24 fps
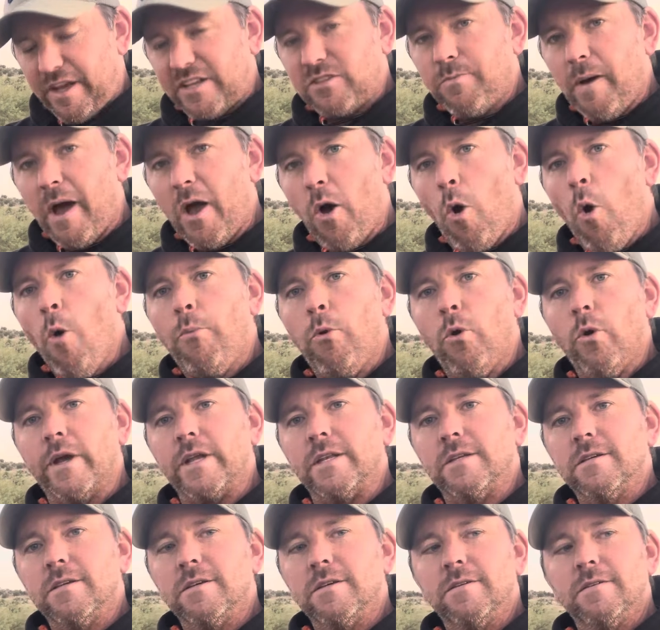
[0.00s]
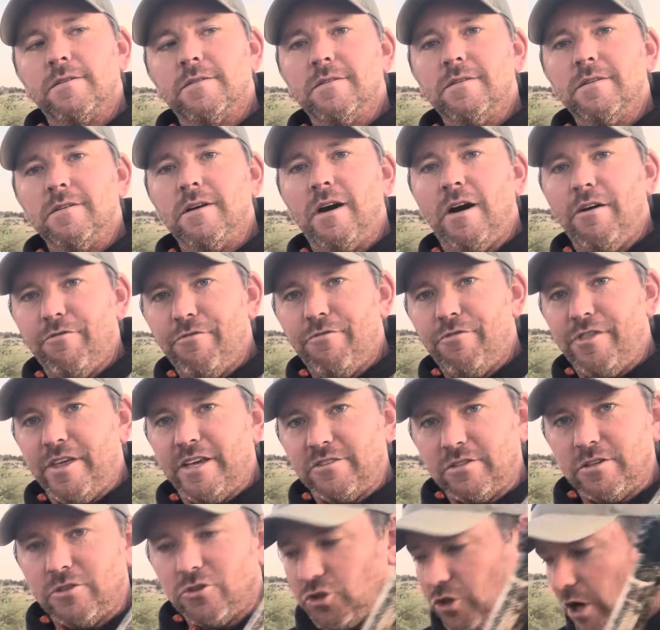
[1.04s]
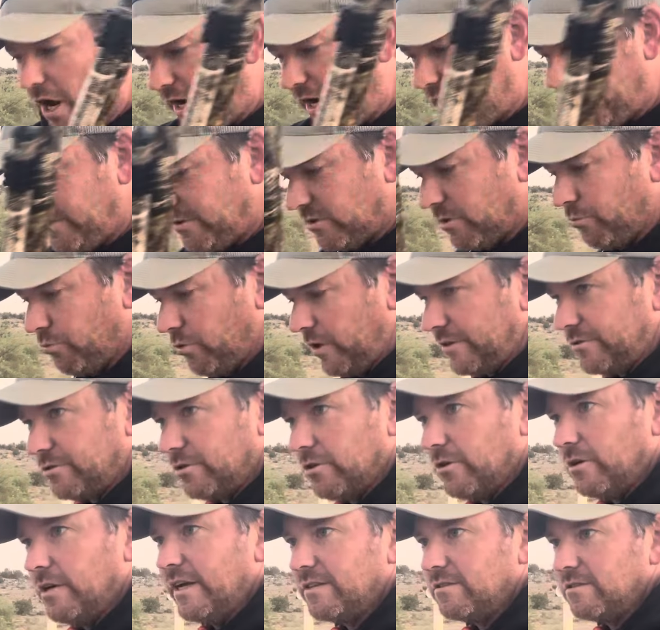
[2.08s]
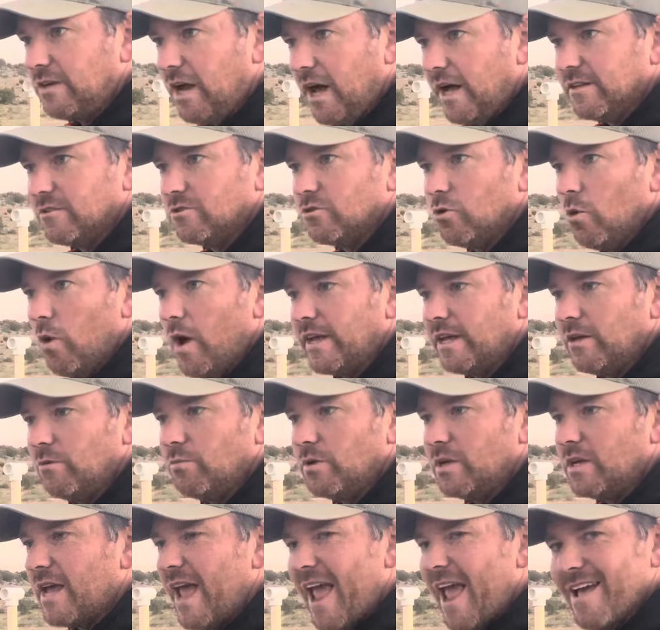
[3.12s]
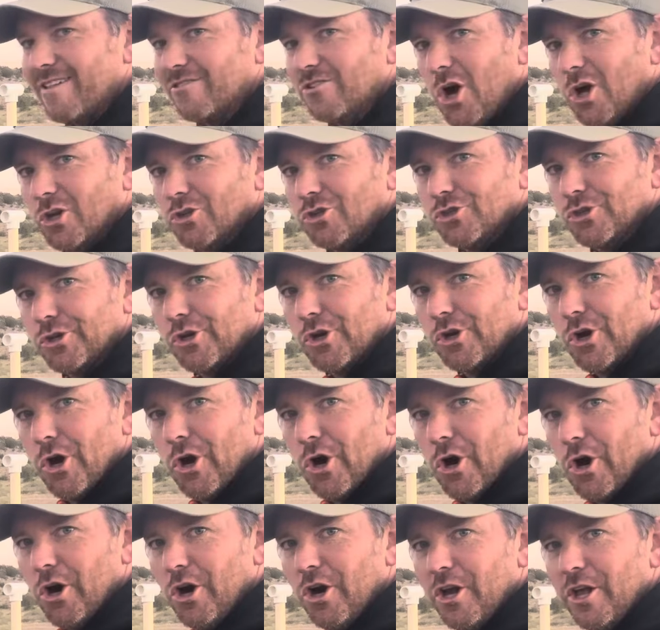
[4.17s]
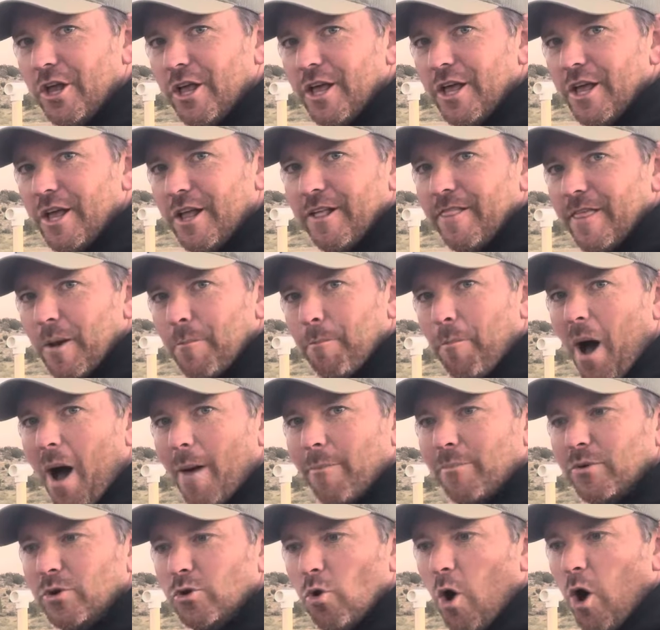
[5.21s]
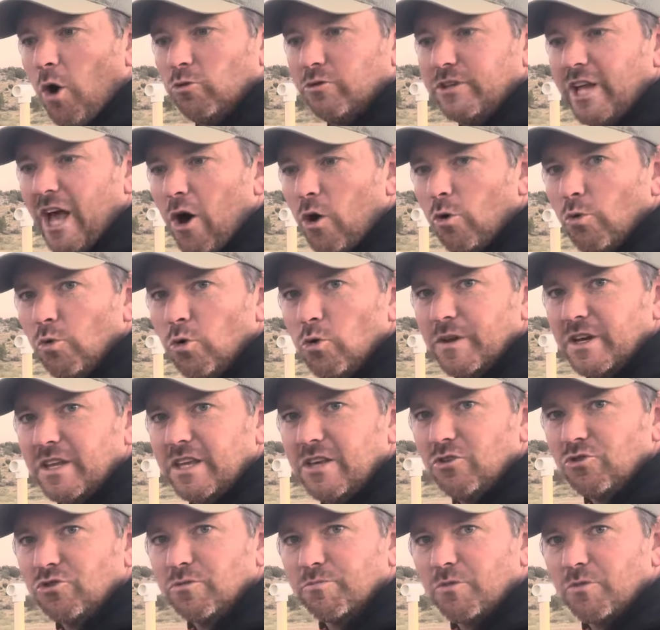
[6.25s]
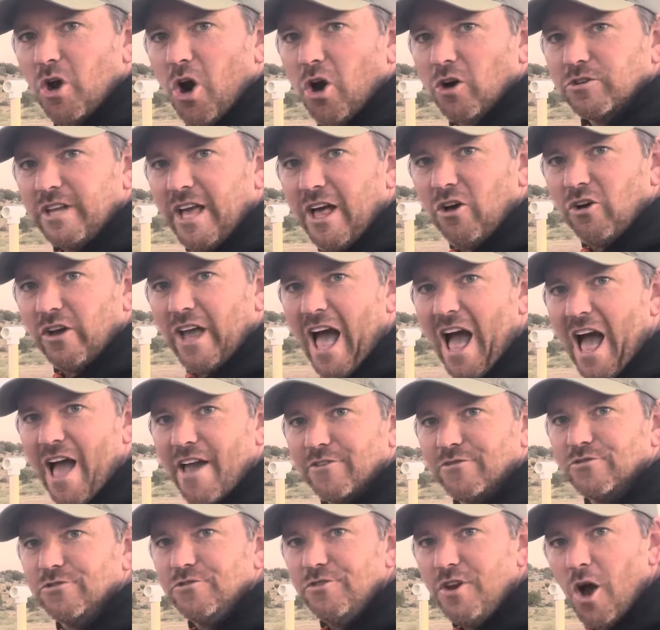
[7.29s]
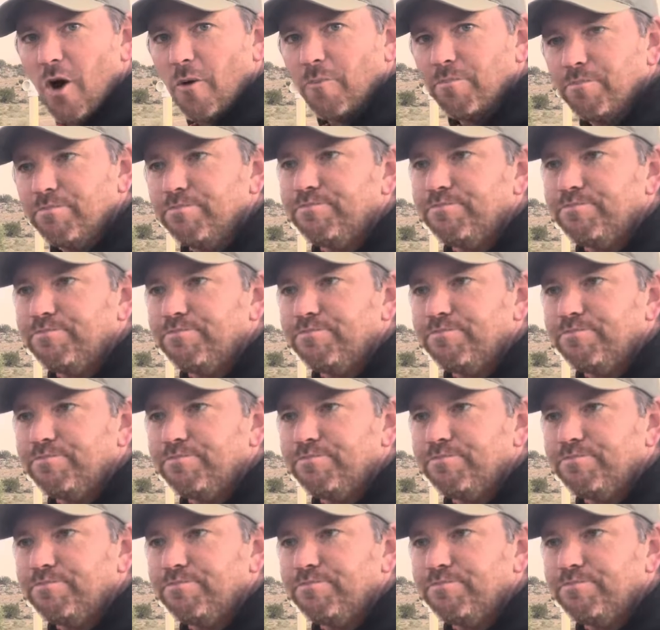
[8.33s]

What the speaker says: my whole point of this shotgun suppressor. It's not so I can be Anton Chigurh and pop into a hotel room and kill some cartel guys. No.